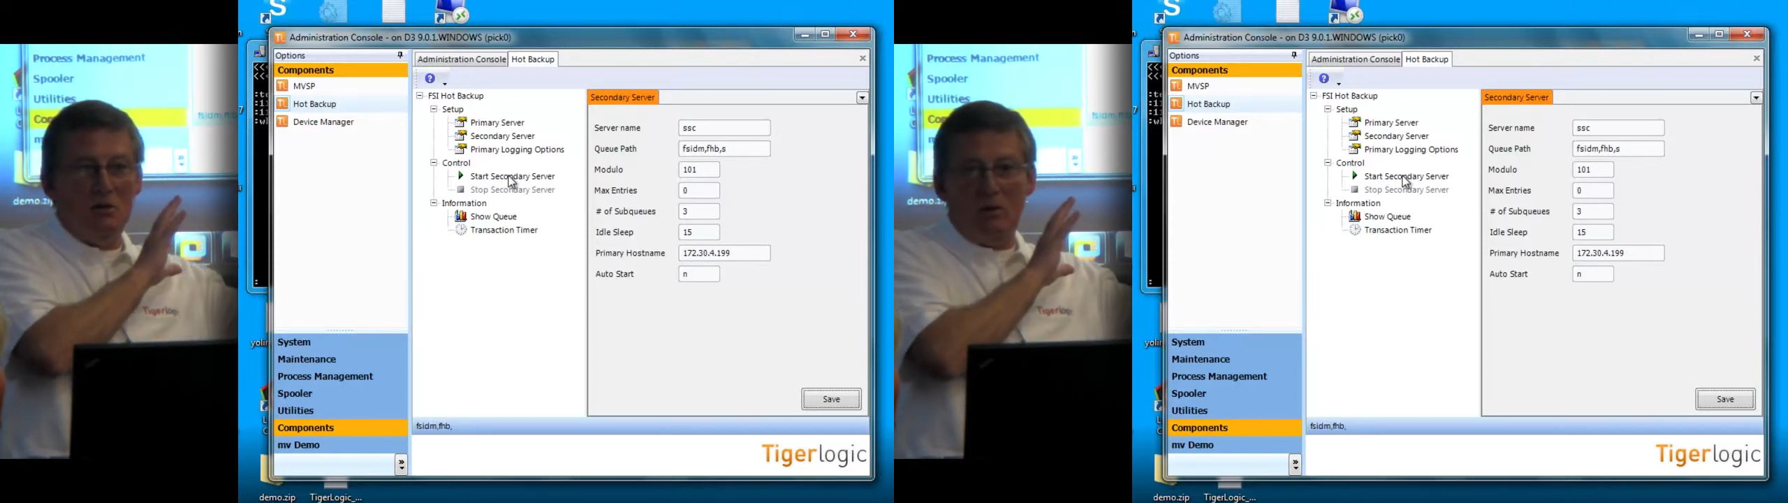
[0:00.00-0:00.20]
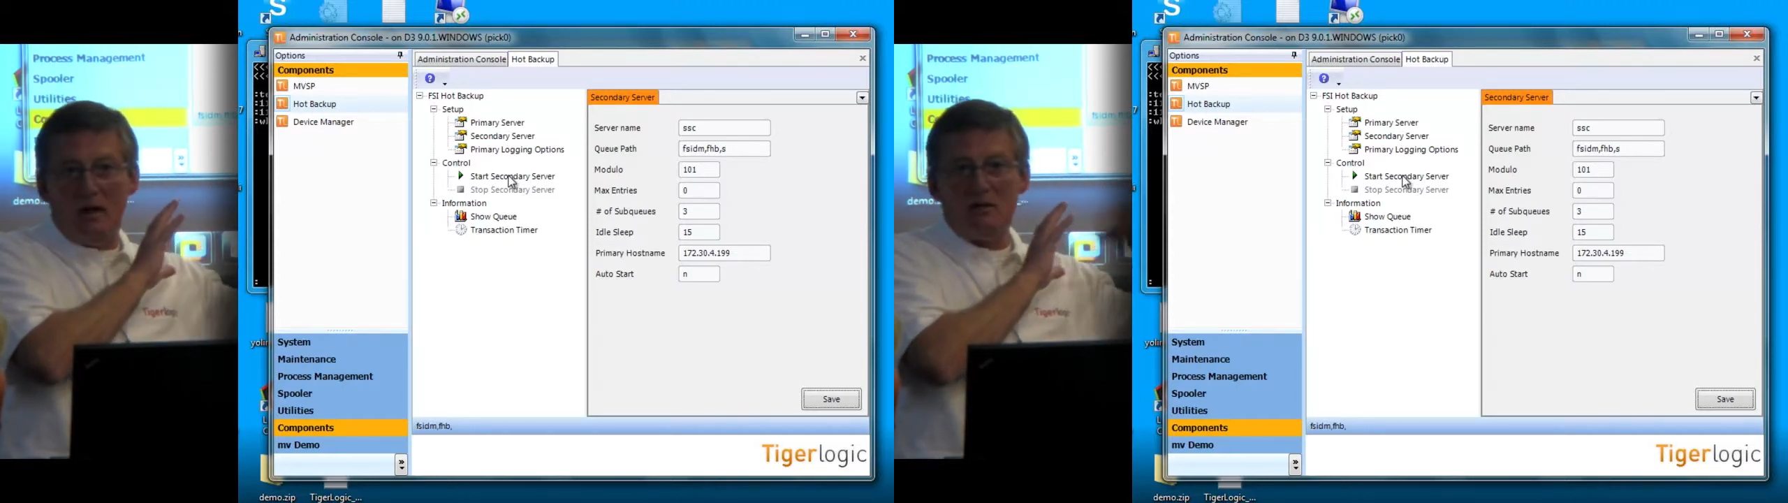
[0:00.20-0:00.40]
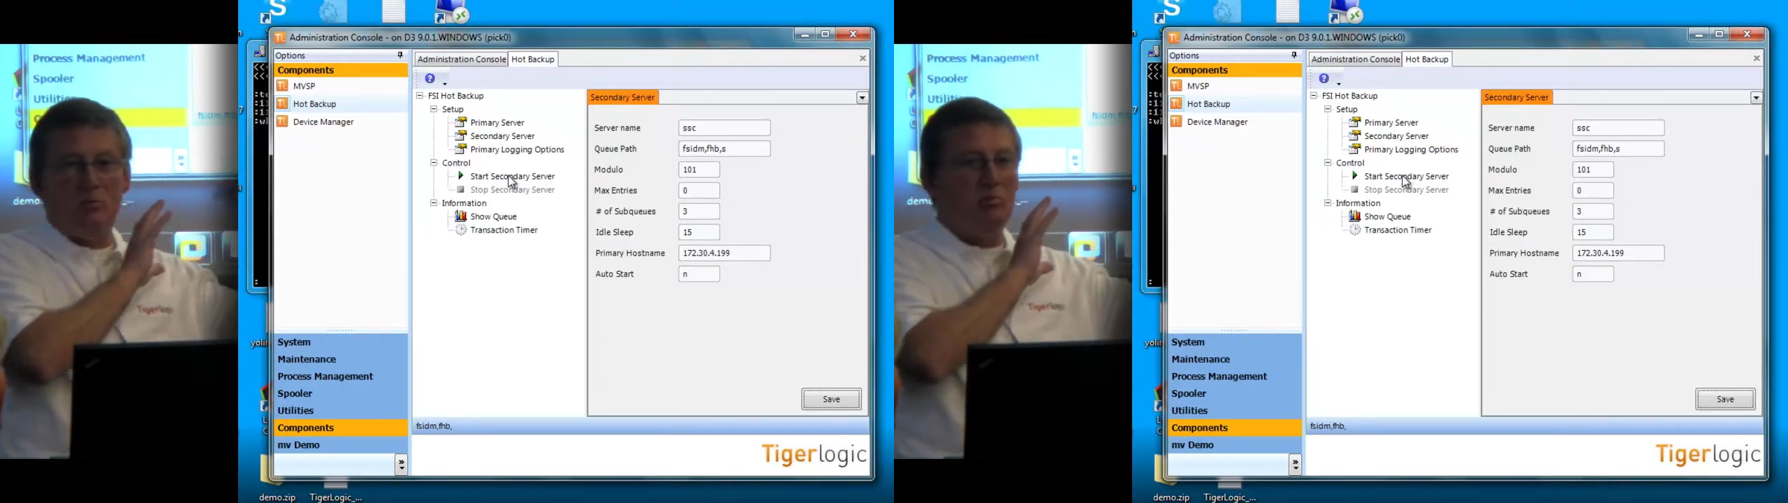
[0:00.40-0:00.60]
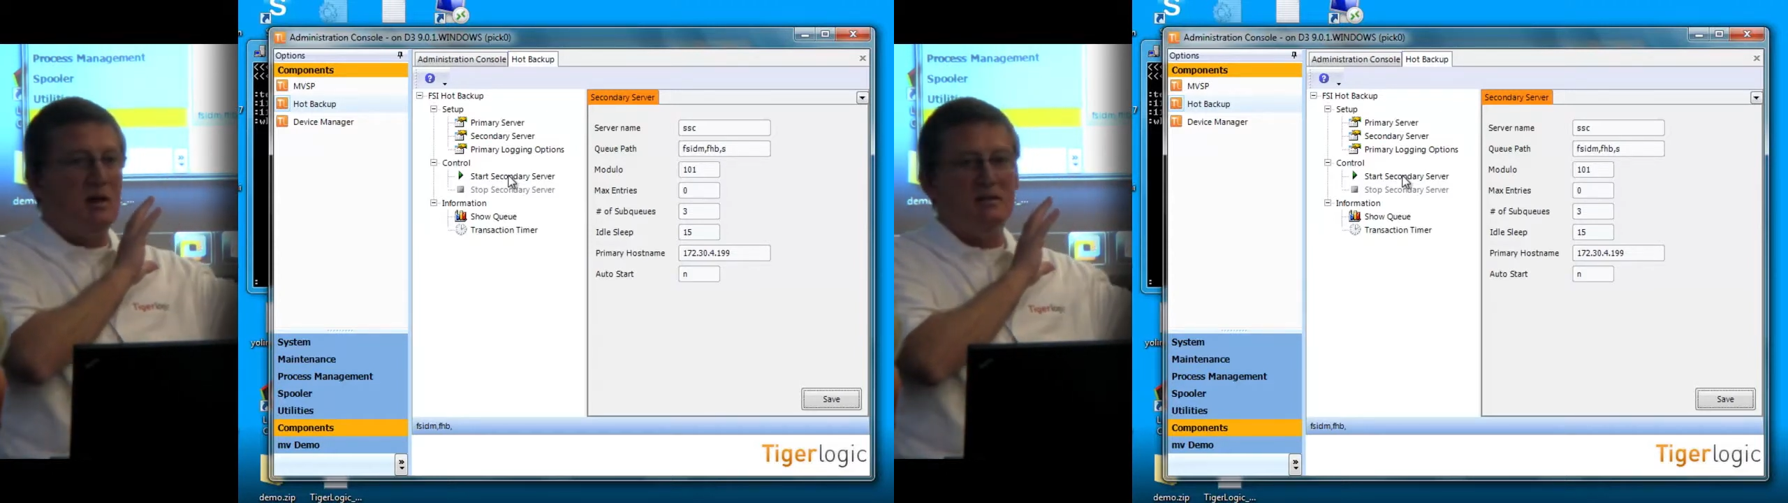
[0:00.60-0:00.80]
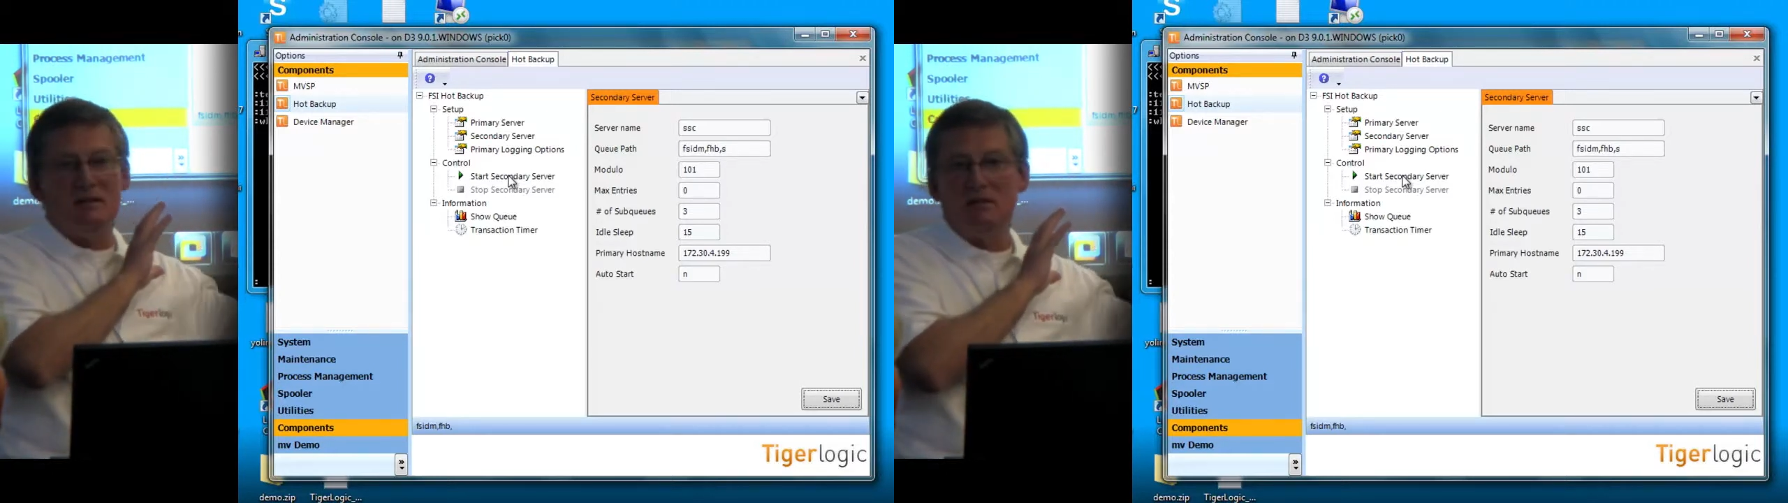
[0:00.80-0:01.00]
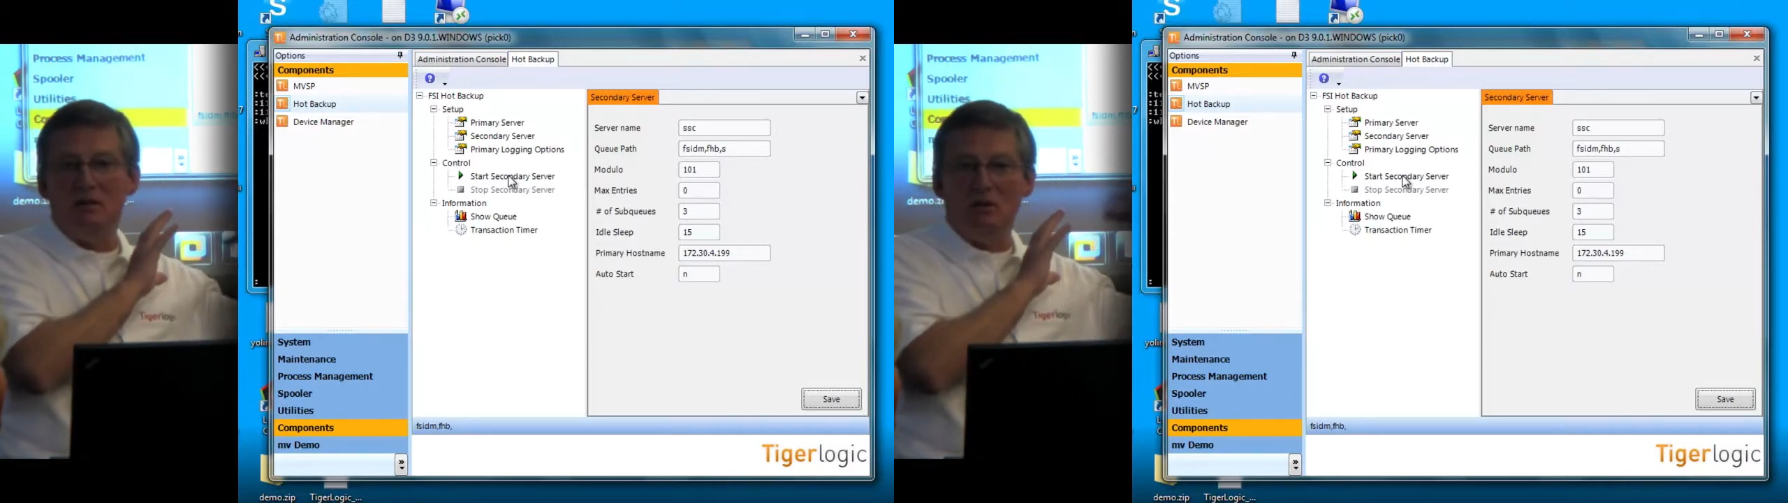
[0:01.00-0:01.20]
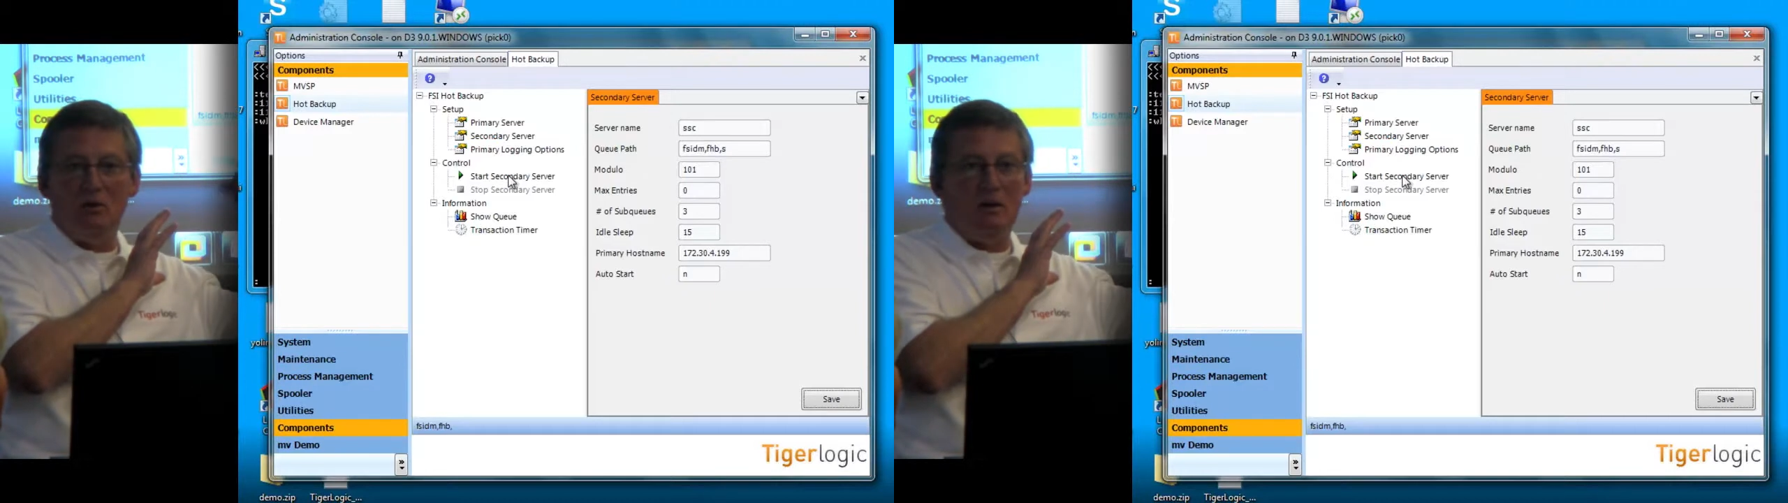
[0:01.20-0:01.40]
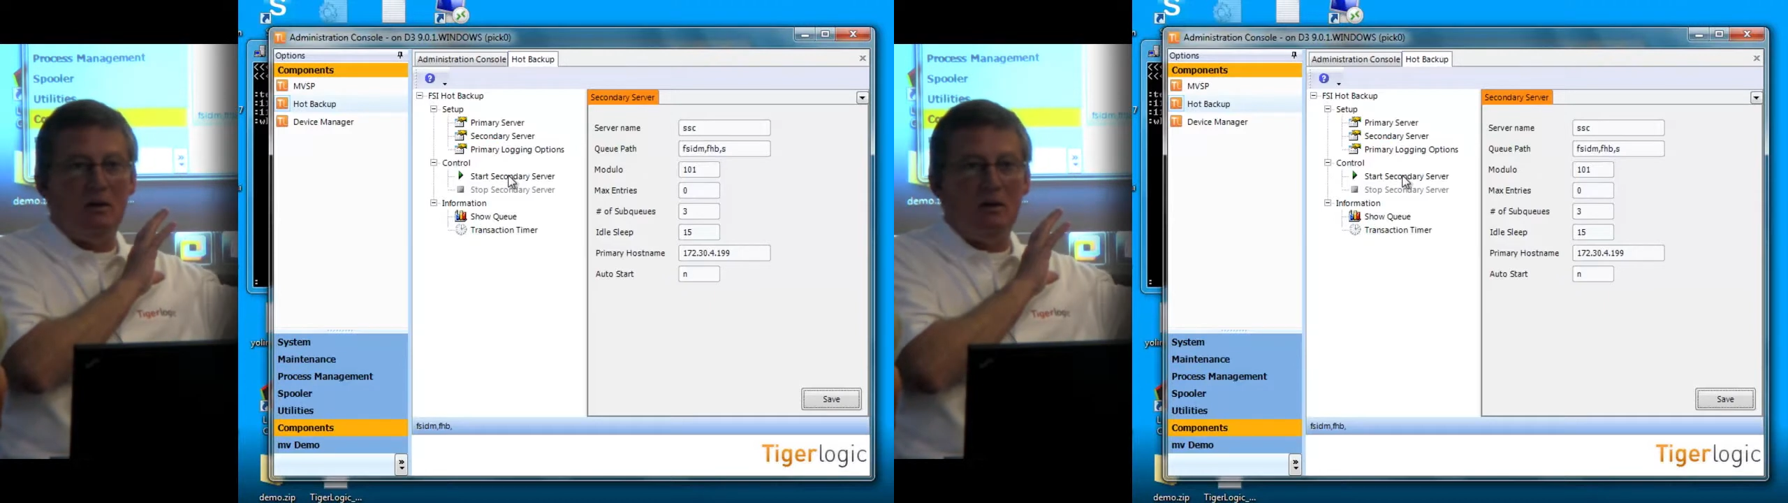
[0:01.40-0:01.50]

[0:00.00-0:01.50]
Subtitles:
no actual processing